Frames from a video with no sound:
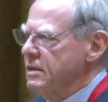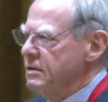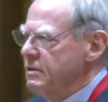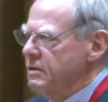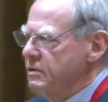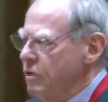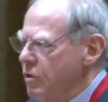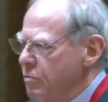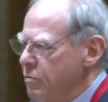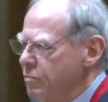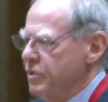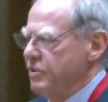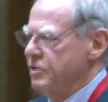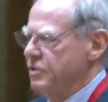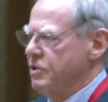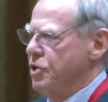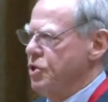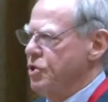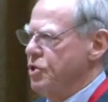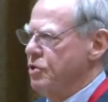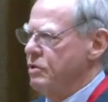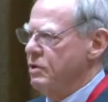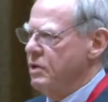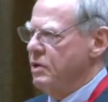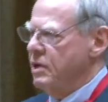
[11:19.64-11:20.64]

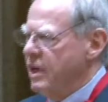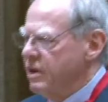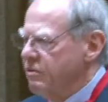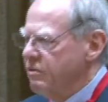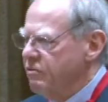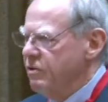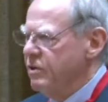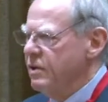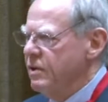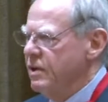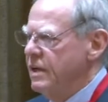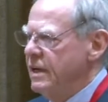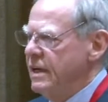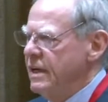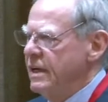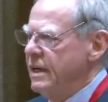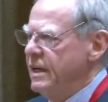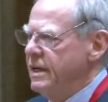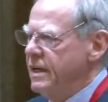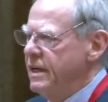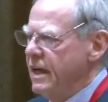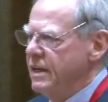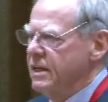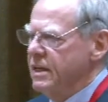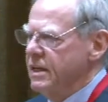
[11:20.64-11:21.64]
composition, given
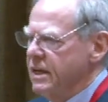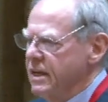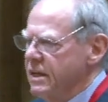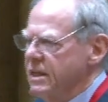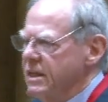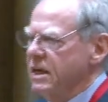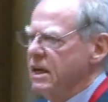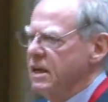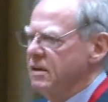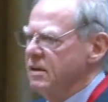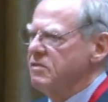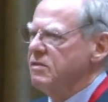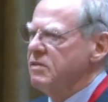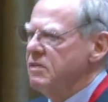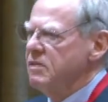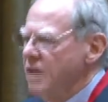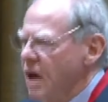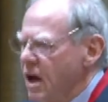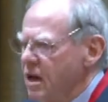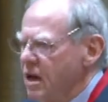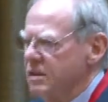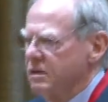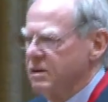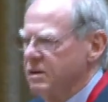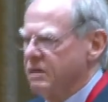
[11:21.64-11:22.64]
that it is
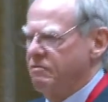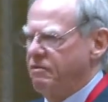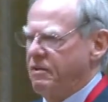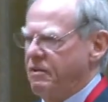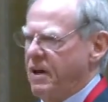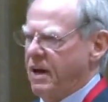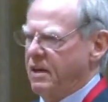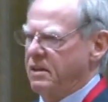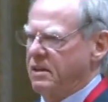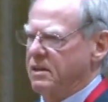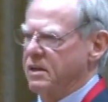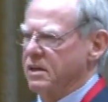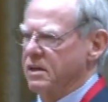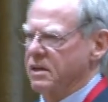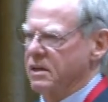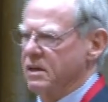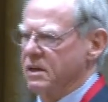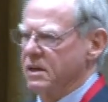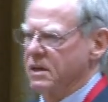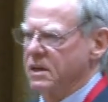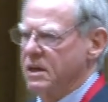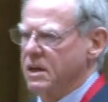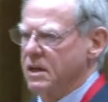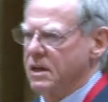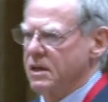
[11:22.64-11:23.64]
not reflecting
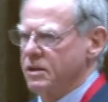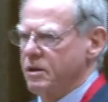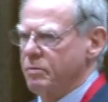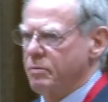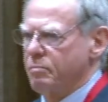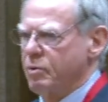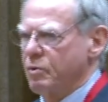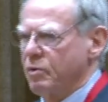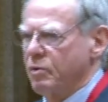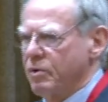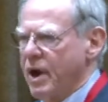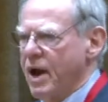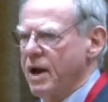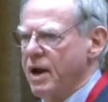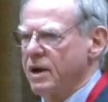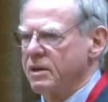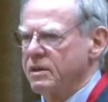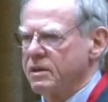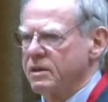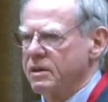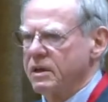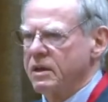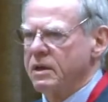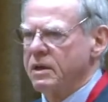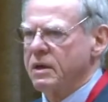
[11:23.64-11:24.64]
the
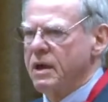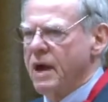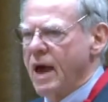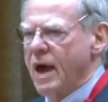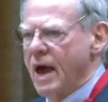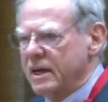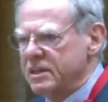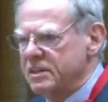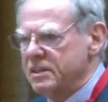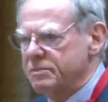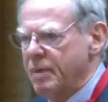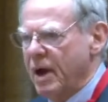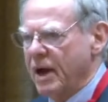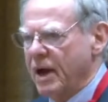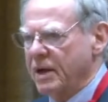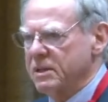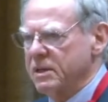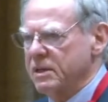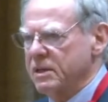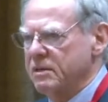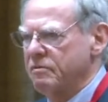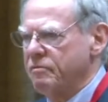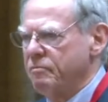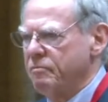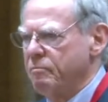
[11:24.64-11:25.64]
plurality
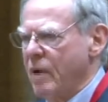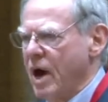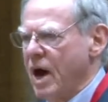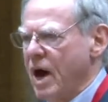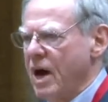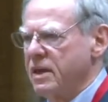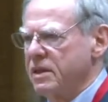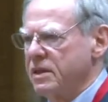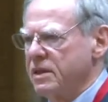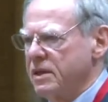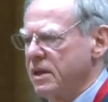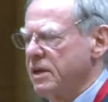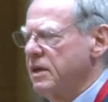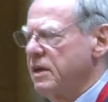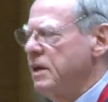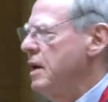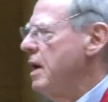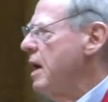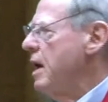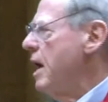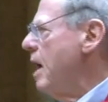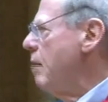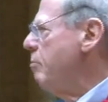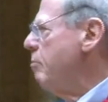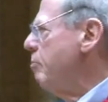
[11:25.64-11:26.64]
expected by the
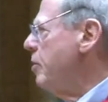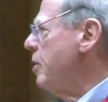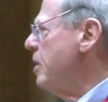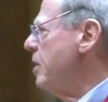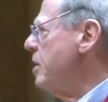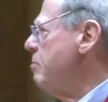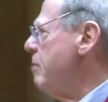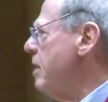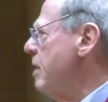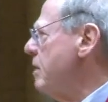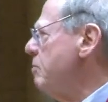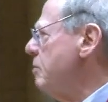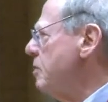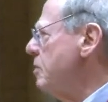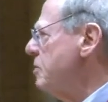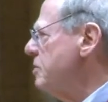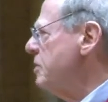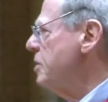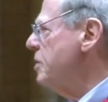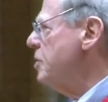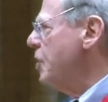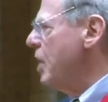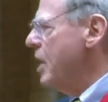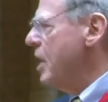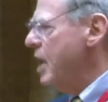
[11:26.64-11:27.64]
appointment
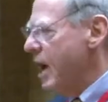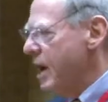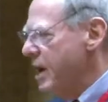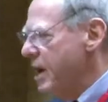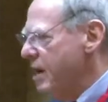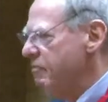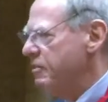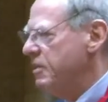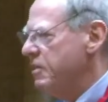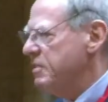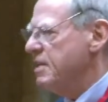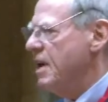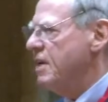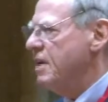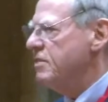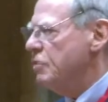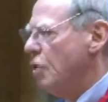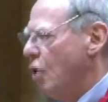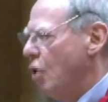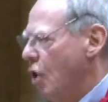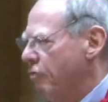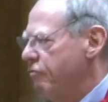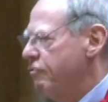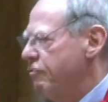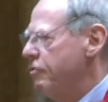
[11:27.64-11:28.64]
procedure. I emphasize
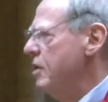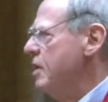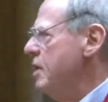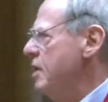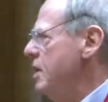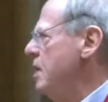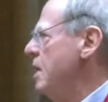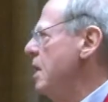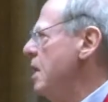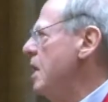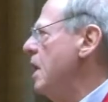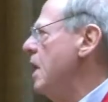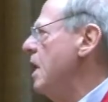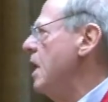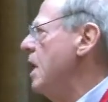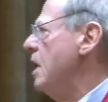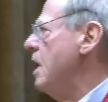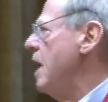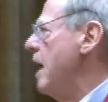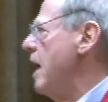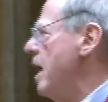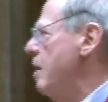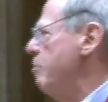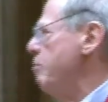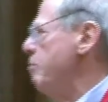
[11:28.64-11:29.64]
of
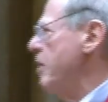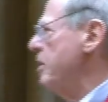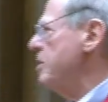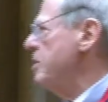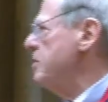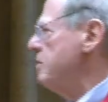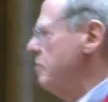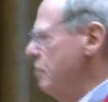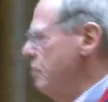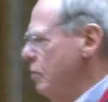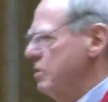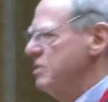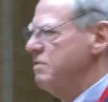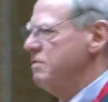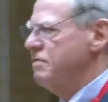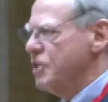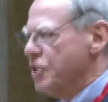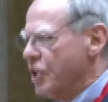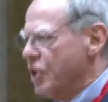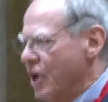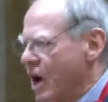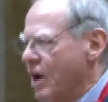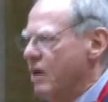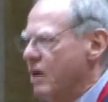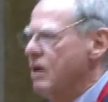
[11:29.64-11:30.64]
apex courts,
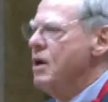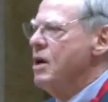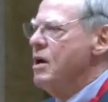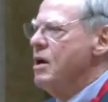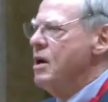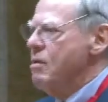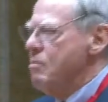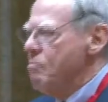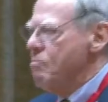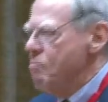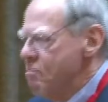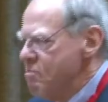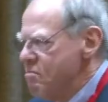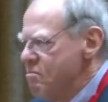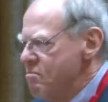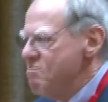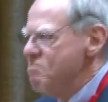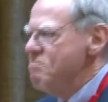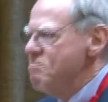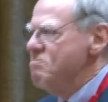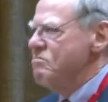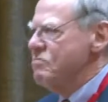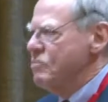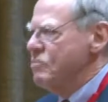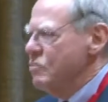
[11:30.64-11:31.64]
which are
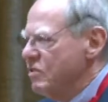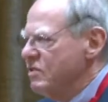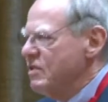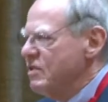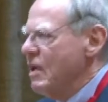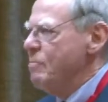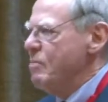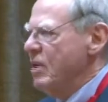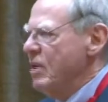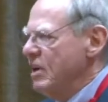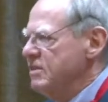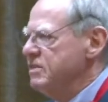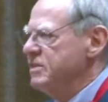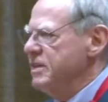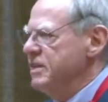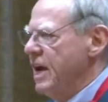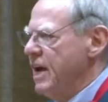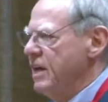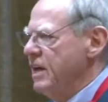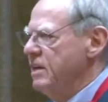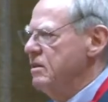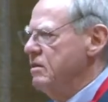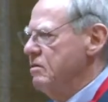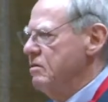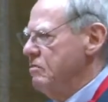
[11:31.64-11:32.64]
to some
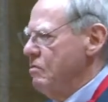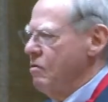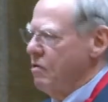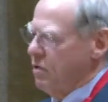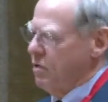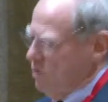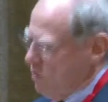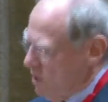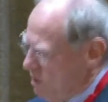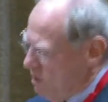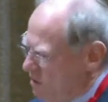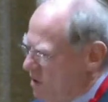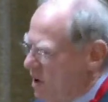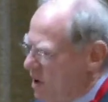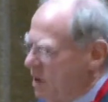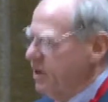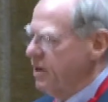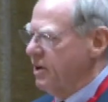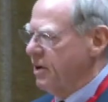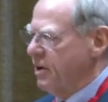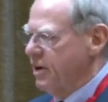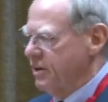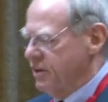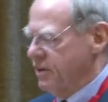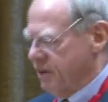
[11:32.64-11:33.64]
extent, or to a very
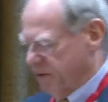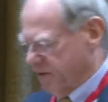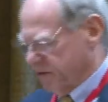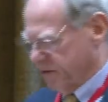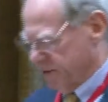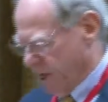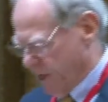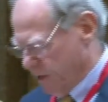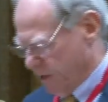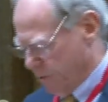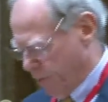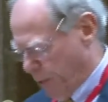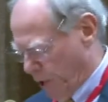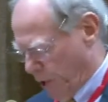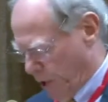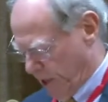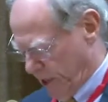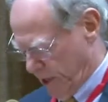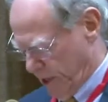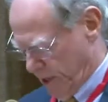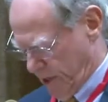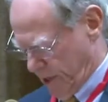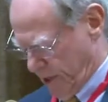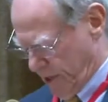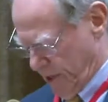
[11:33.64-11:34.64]
great extent,
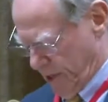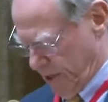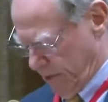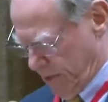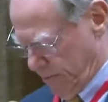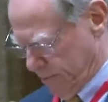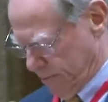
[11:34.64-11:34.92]
political.